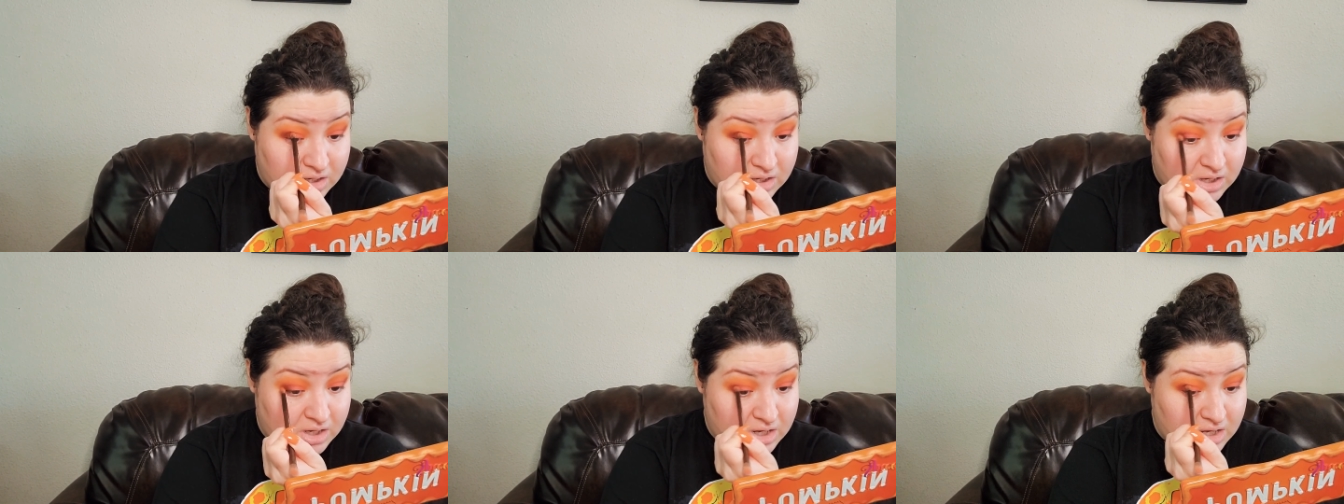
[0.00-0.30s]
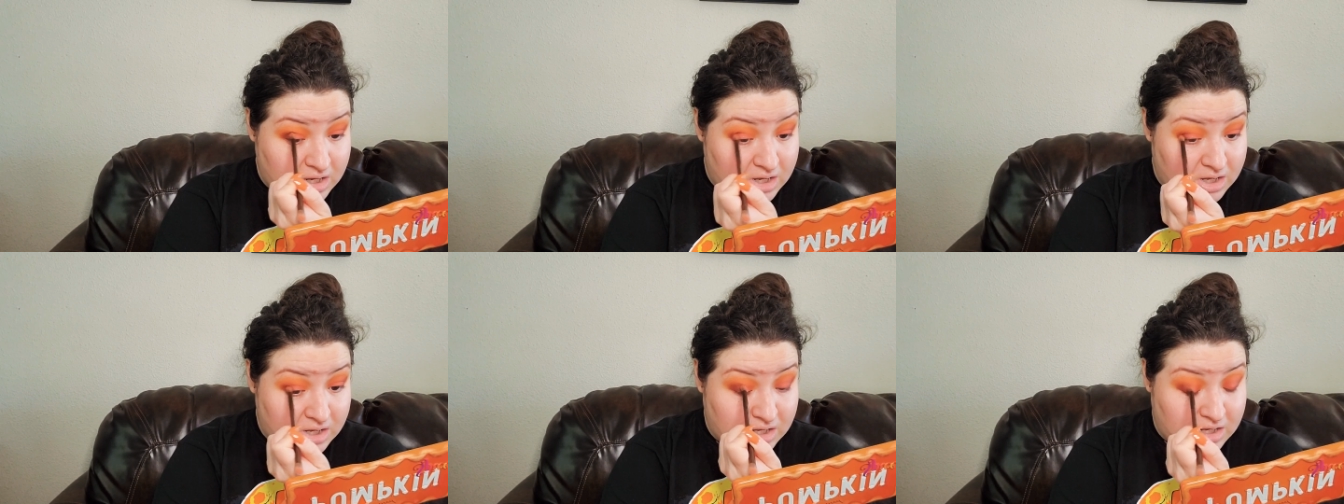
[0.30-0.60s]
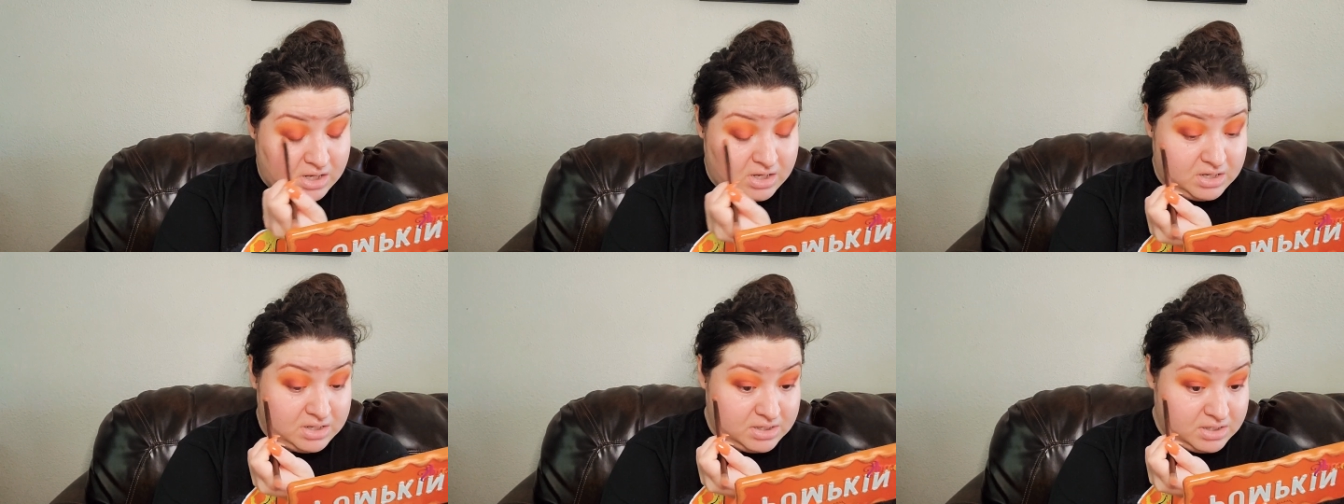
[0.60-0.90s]

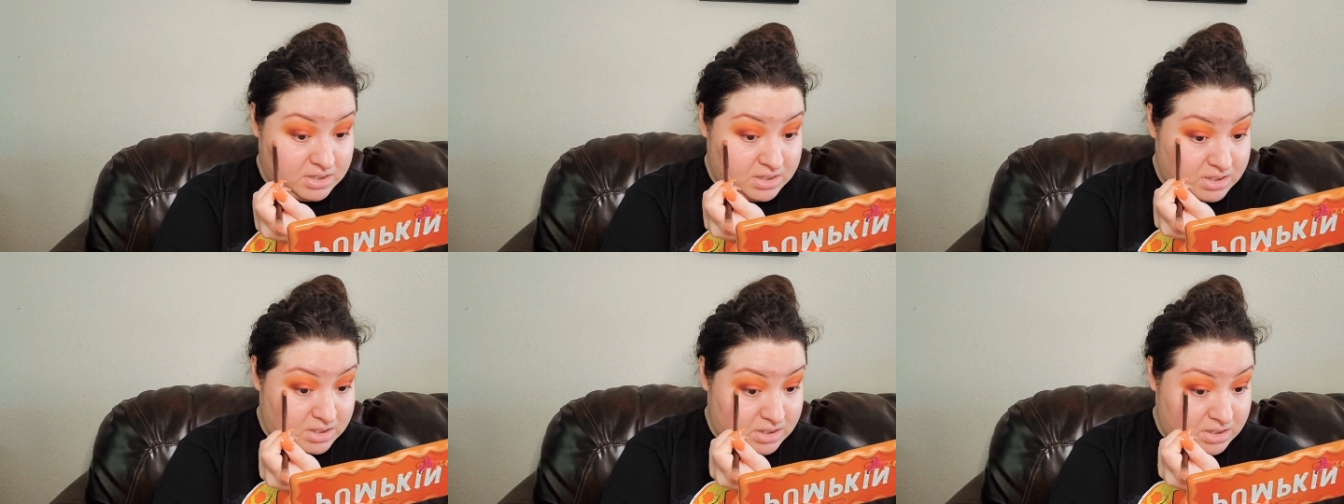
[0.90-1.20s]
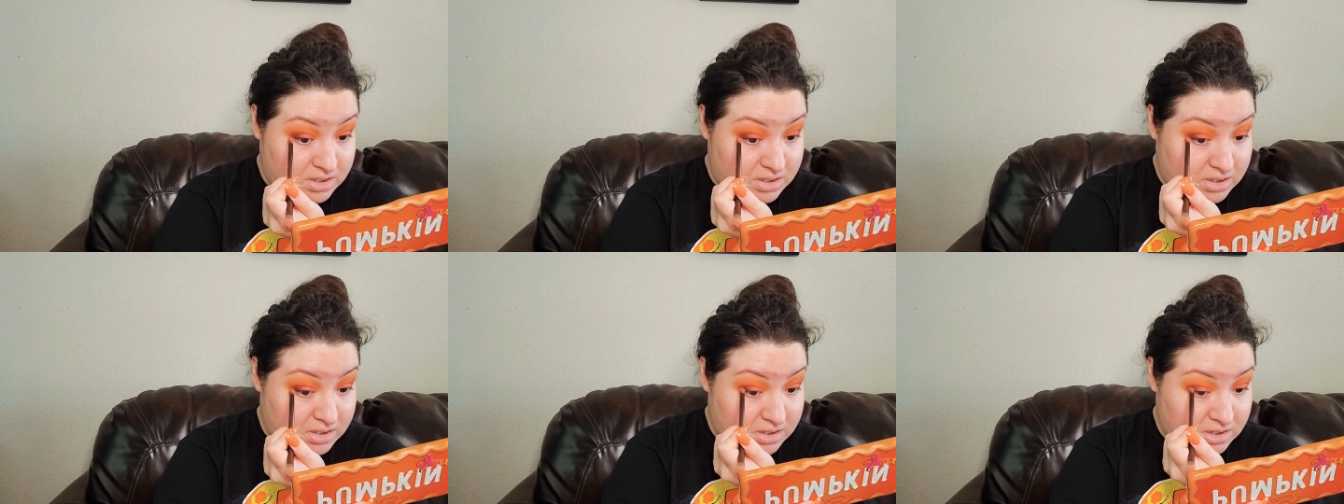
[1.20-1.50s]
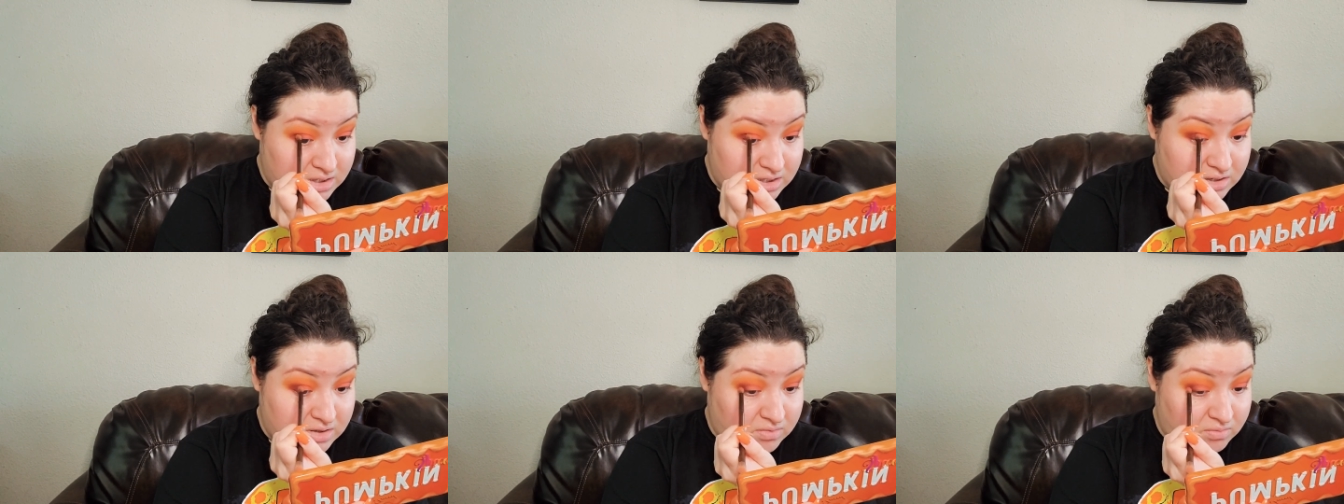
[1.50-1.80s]
And
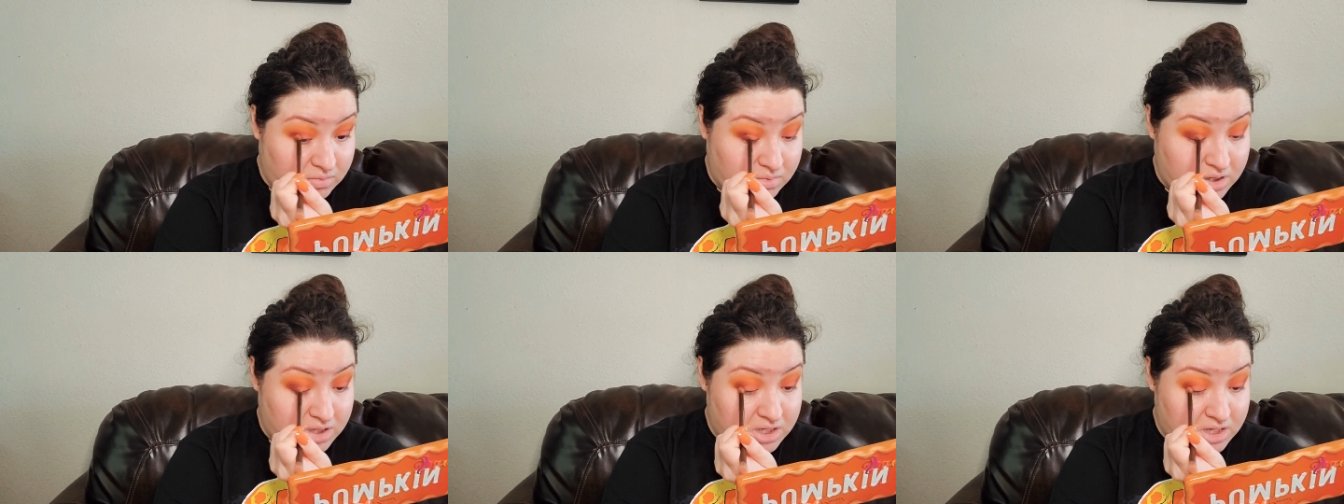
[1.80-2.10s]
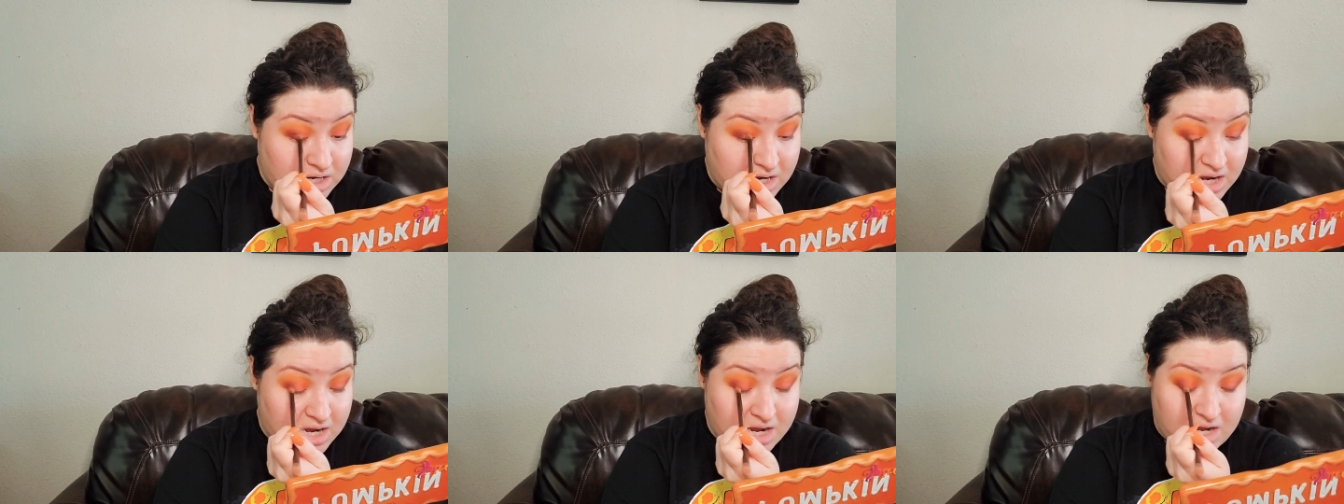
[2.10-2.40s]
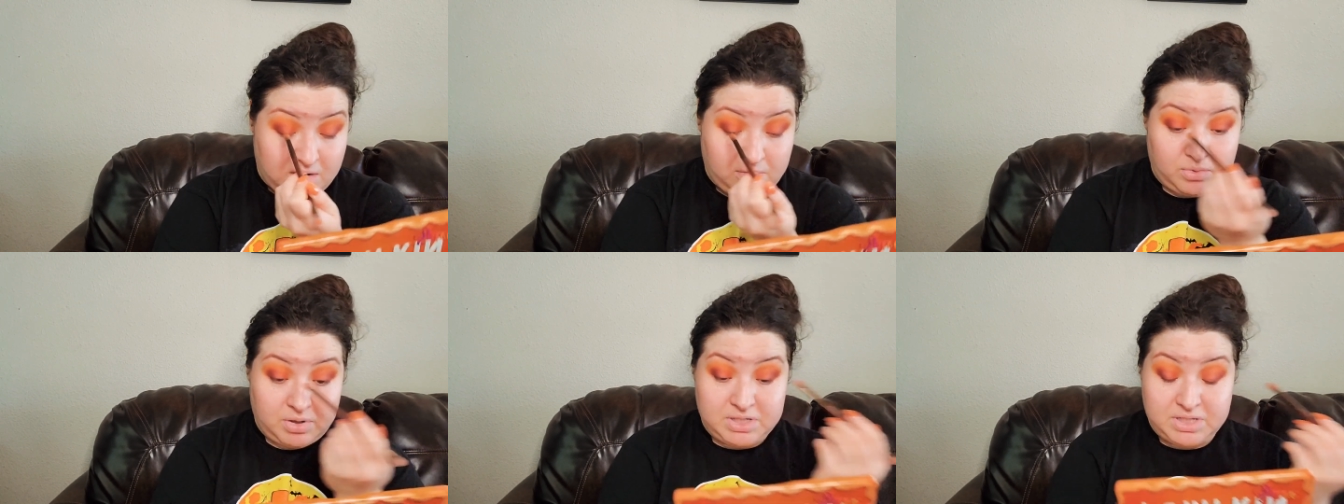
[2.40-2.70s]
when
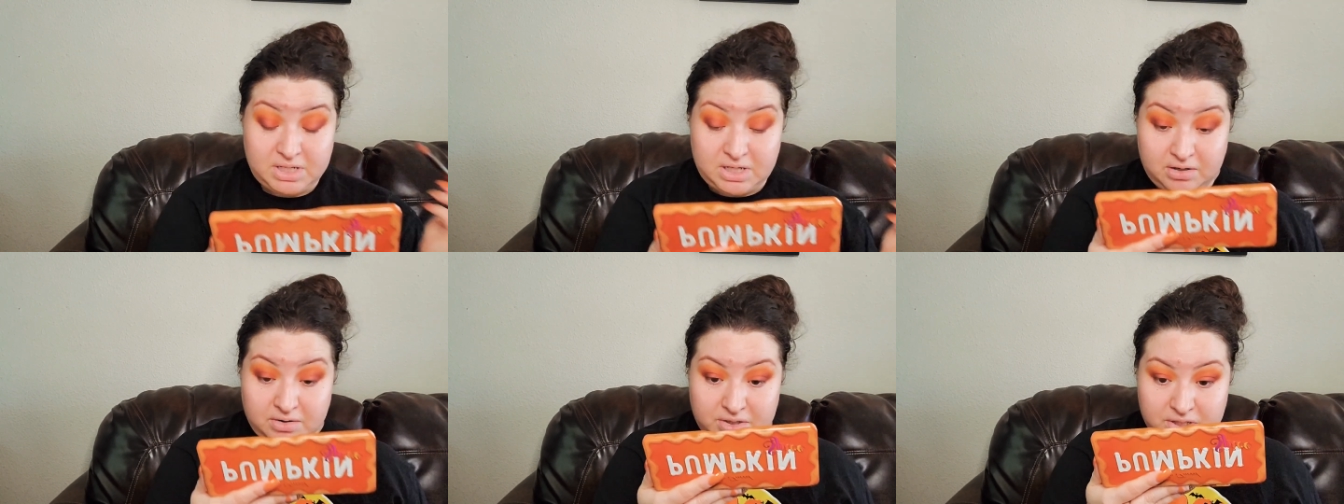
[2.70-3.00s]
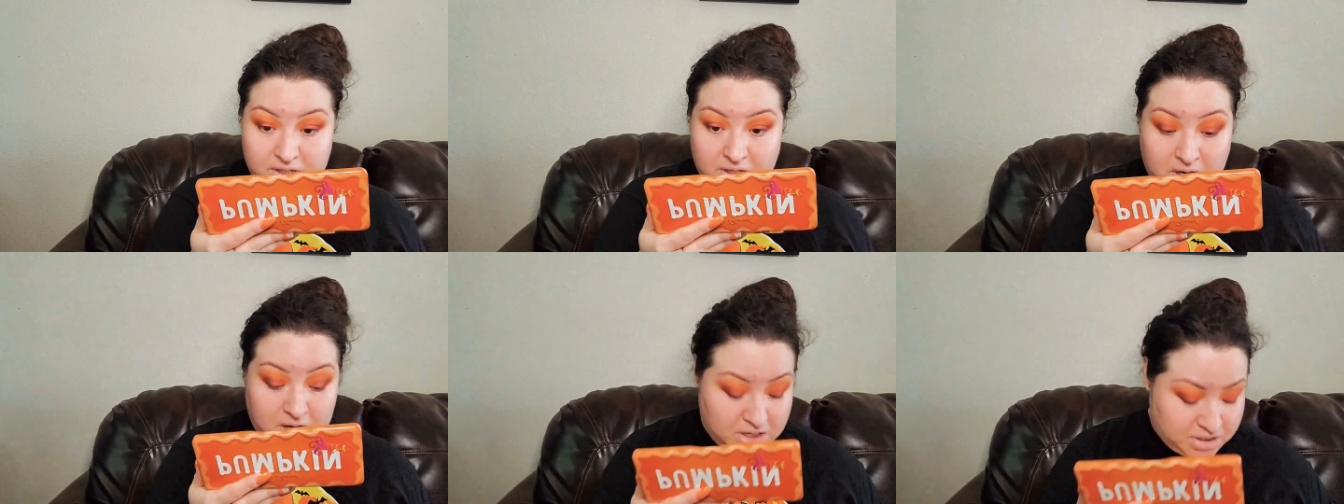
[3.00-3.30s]
I was in Arizona.